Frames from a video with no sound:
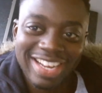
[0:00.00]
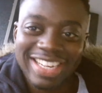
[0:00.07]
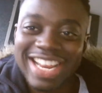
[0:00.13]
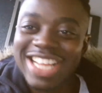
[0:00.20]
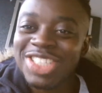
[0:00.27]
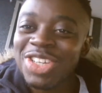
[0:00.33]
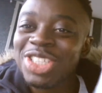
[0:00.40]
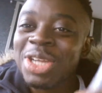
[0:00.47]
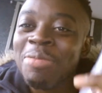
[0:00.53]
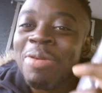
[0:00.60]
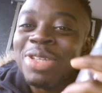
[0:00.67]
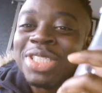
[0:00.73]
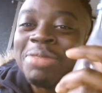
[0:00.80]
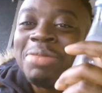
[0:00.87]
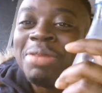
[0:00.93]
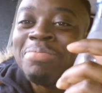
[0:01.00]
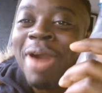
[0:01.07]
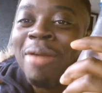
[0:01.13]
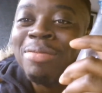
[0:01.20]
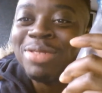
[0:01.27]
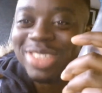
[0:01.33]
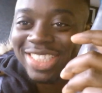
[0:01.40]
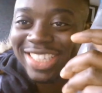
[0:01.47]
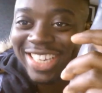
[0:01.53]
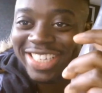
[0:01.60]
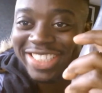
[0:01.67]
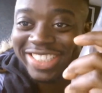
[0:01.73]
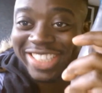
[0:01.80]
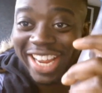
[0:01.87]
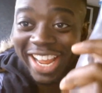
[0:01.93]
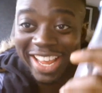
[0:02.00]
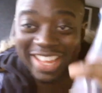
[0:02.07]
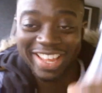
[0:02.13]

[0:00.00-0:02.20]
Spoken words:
There's not supposed to be bubbles in this shit.